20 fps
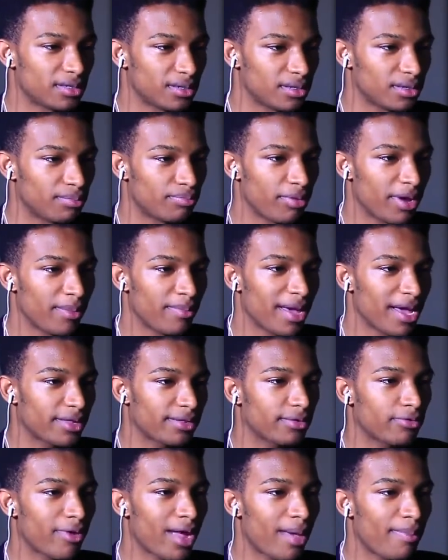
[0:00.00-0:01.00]
to bring
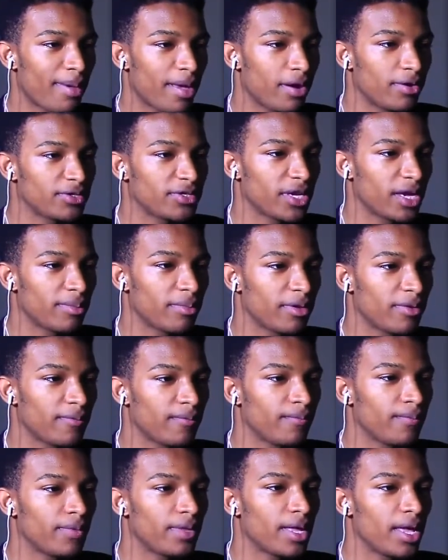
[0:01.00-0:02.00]
back the rap battle
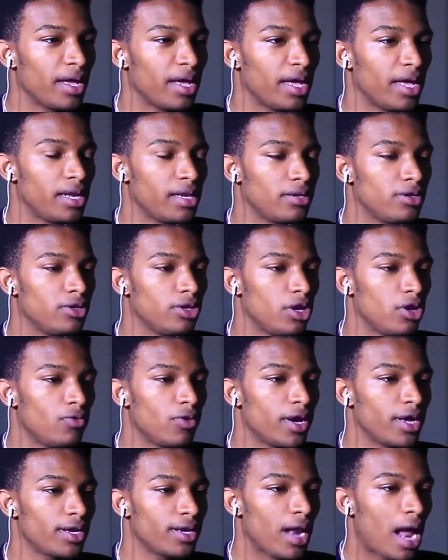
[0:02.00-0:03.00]
segment. And you
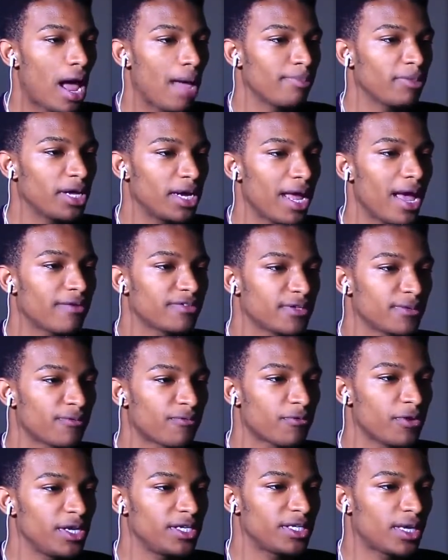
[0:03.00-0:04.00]
know what? I'm gonna have
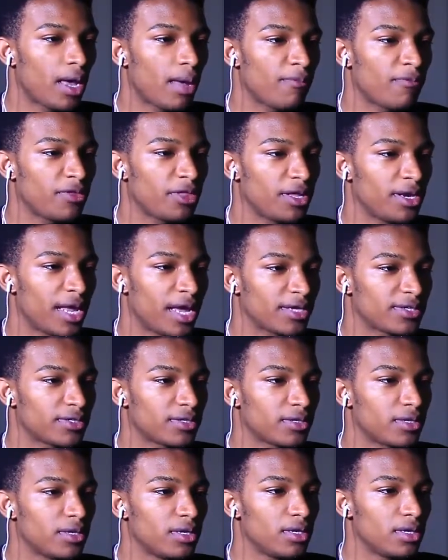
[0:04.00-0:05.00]
some free time for the
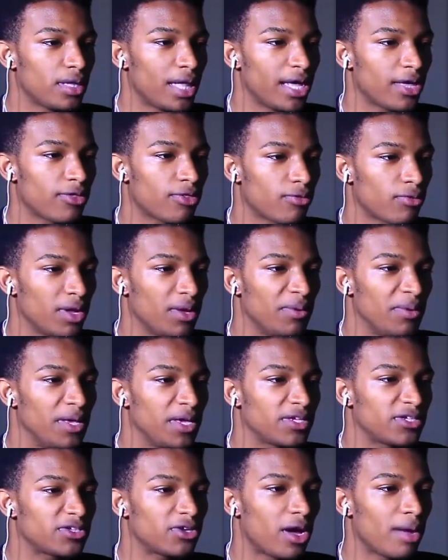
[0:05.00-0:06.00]
next like three
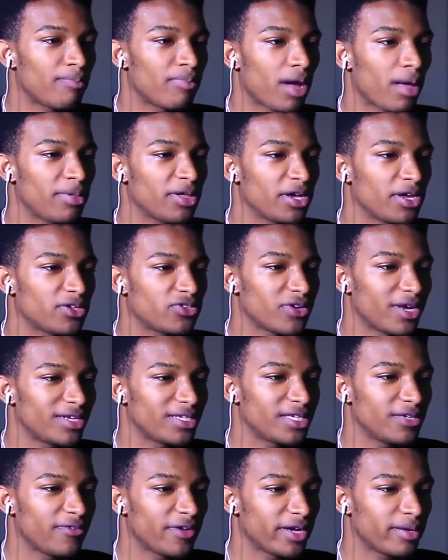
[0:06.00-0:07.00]
weeks, so I'm probably gonna
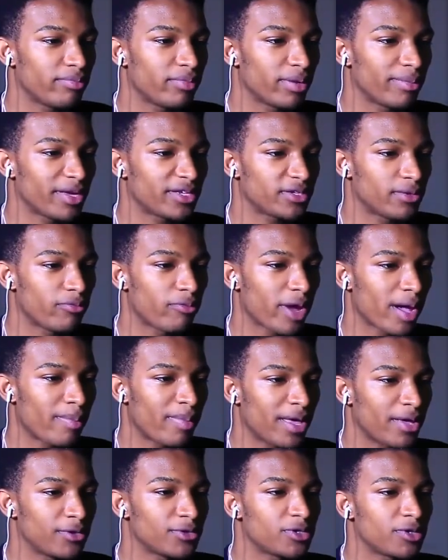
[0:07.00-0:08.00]
try to see if I can bring back some
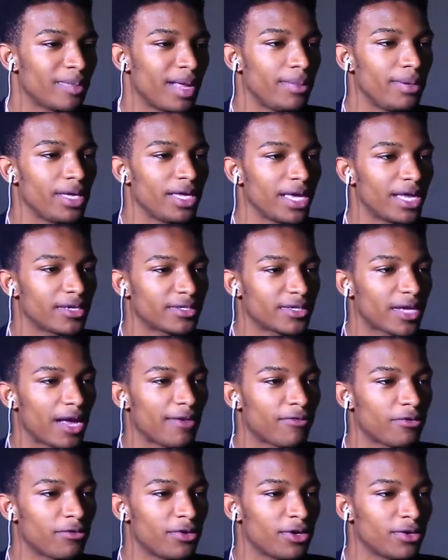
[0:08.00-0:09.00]
rap battles and maybe get a
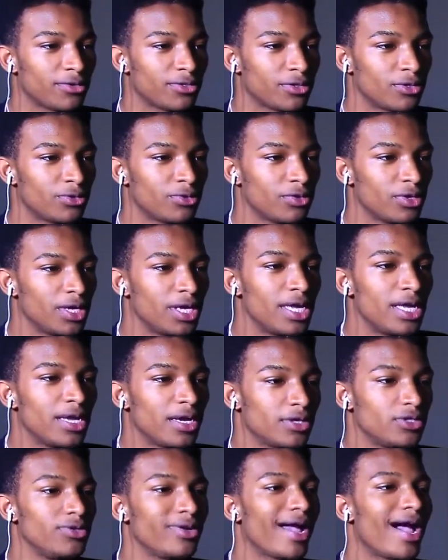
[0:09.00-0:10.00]
cipher in or two.
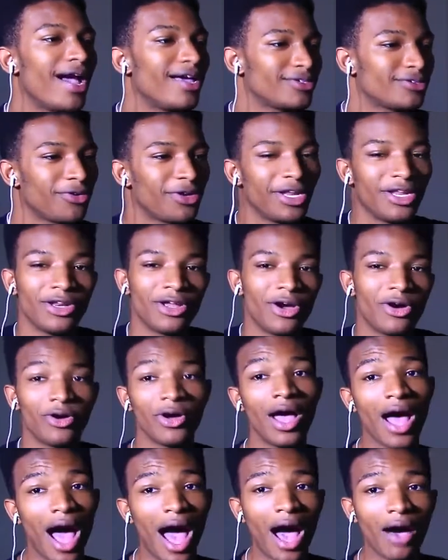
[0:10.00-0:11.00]
Cause you guys already
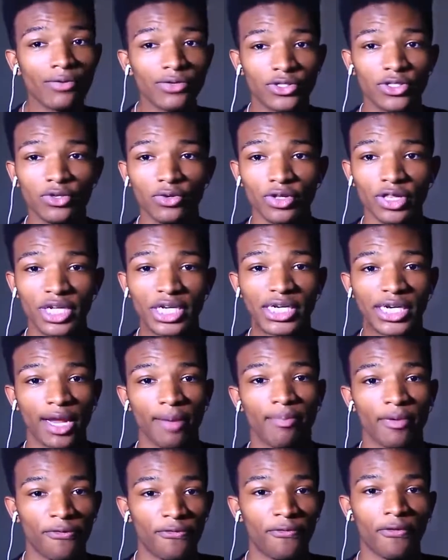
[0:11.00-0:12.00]
know, I was doing this
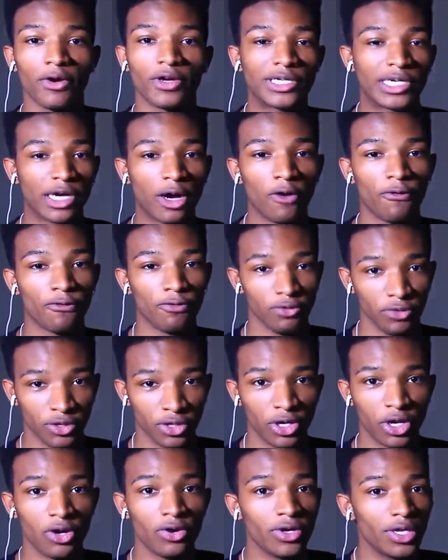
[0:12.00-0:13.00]
shit before
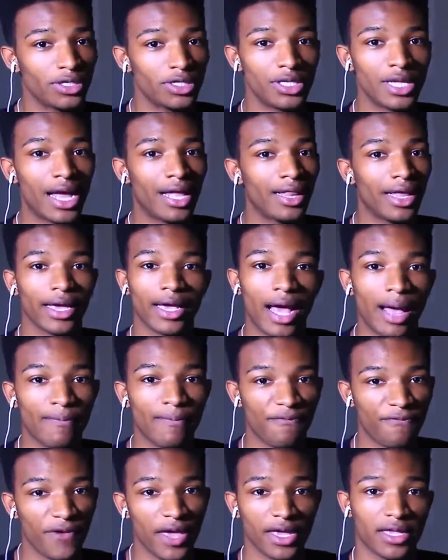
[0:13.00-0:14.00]
Shofu, you know? It's not like
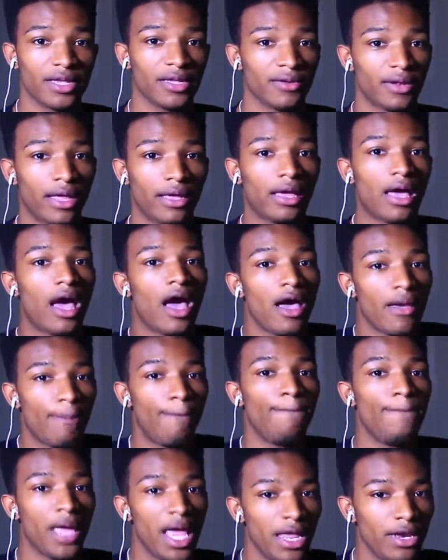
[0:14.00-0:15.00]
I'm faking. Like,
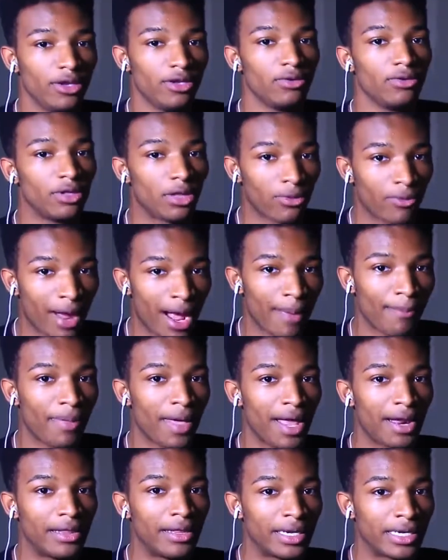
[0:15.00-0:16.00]
I've been doing the
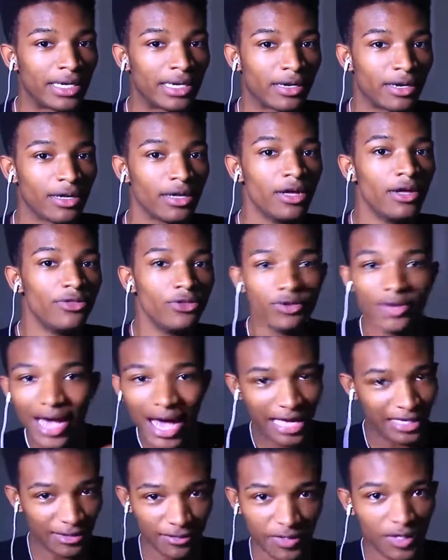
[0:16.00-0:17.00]
rap battling shit. You
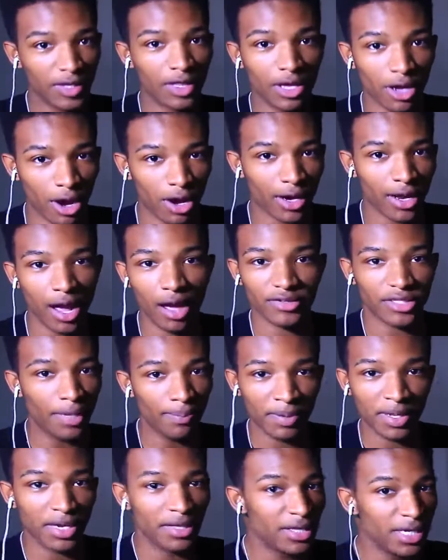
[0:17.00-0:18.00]
guys have seen the archives.
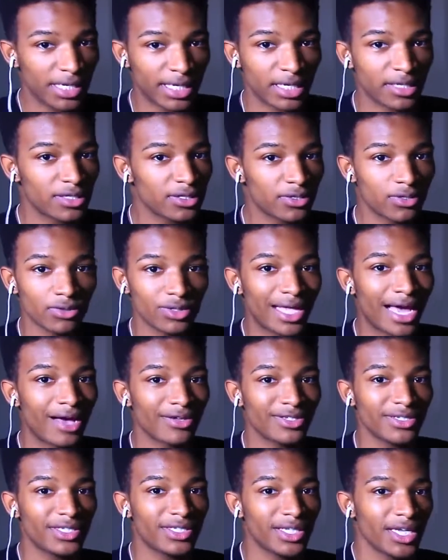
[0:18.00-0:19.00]
I've been in this shit since
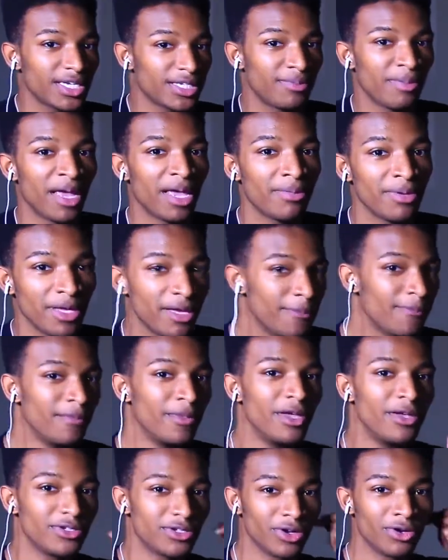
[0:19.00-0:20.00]
2006, baby.
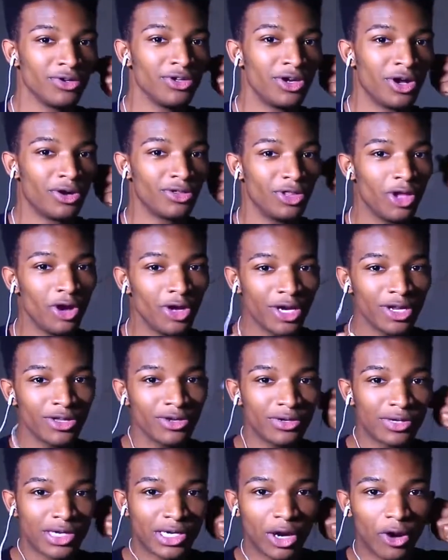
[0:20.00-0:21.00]
So, you know, none
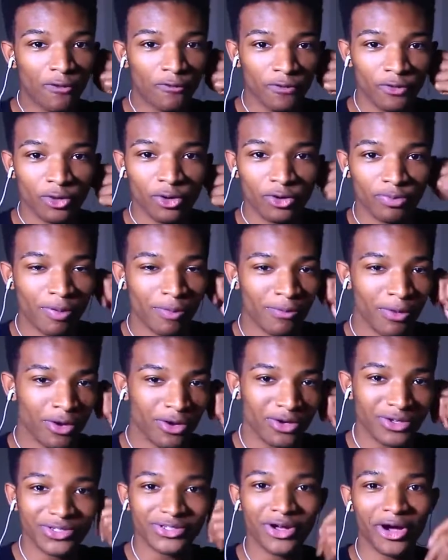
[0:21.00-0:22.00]
of you Shofu
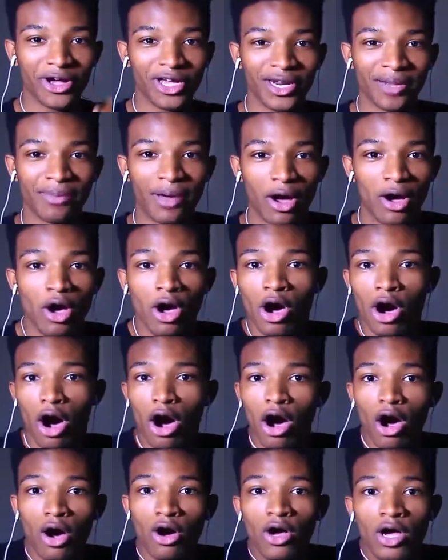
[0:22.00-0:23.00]
promoters talking about,
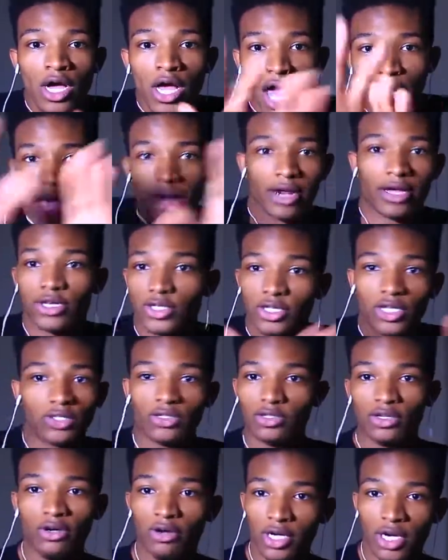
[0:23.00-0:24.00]
oh, Edgar's
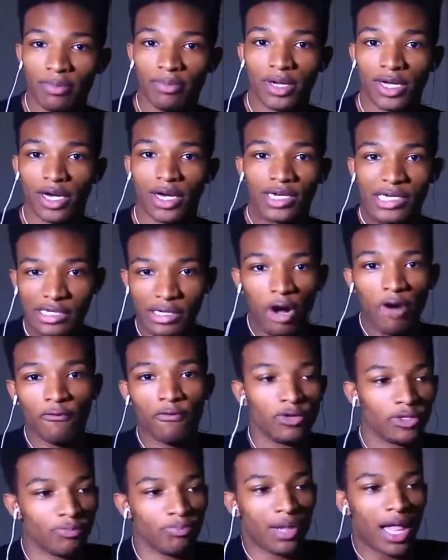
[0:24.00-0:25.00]
just doing it because
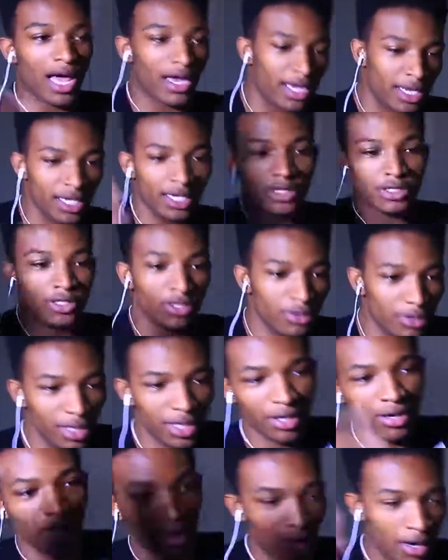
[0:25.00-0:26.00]
Shofu's black and he's doing